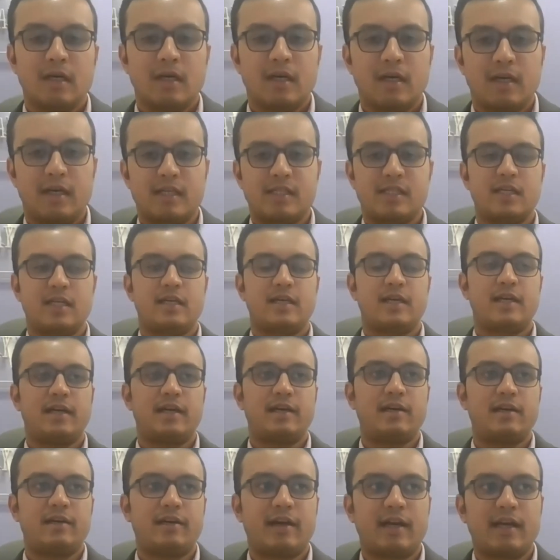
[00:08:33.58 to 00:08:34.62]
Recent
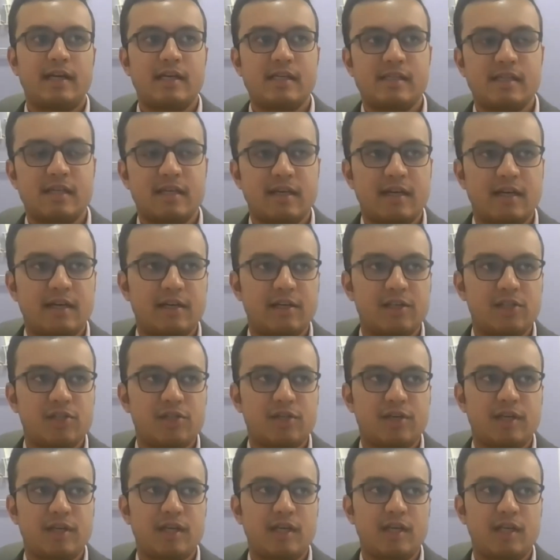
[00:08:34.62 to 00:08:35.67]
trends in
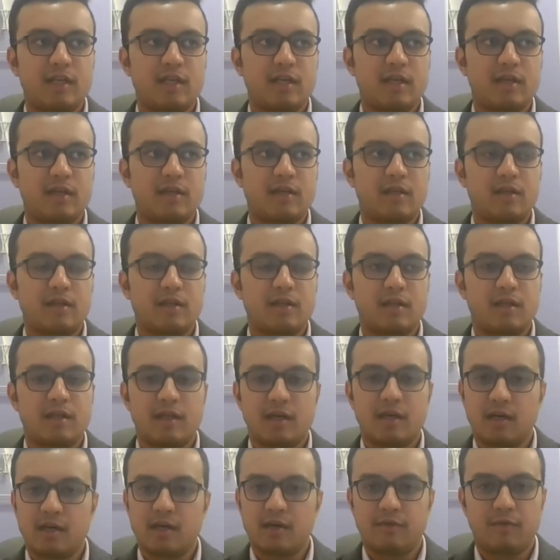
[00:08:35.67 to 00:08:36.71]
dentistry,
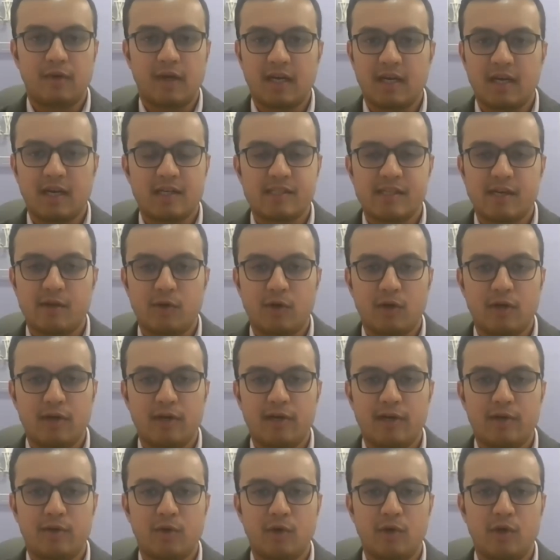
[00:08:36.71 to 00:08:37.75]
the one, as I
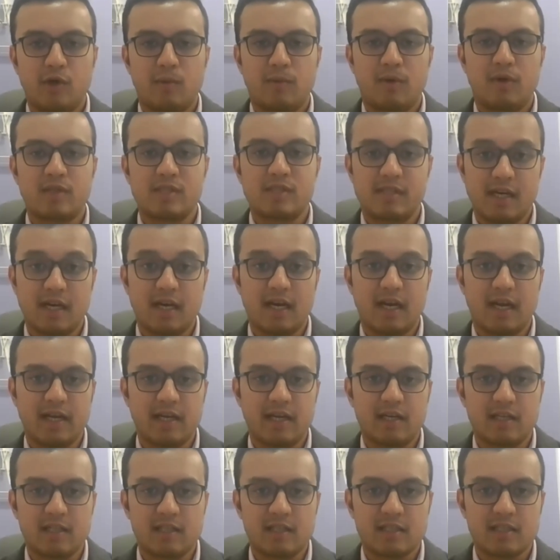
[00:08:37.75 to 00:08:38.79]
already told you about, is the
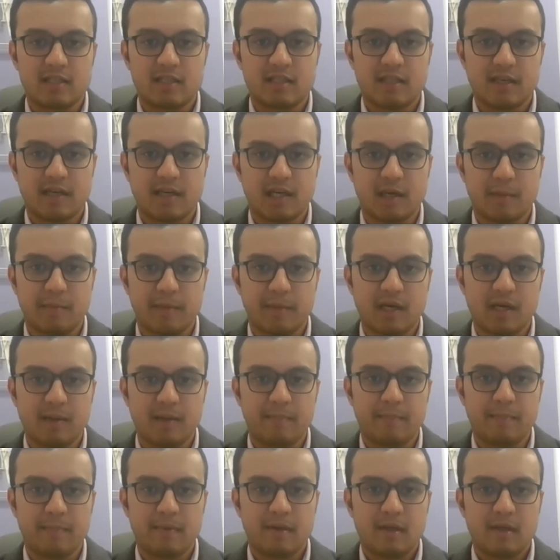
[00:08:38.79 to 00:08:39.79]
aligners that are coming up.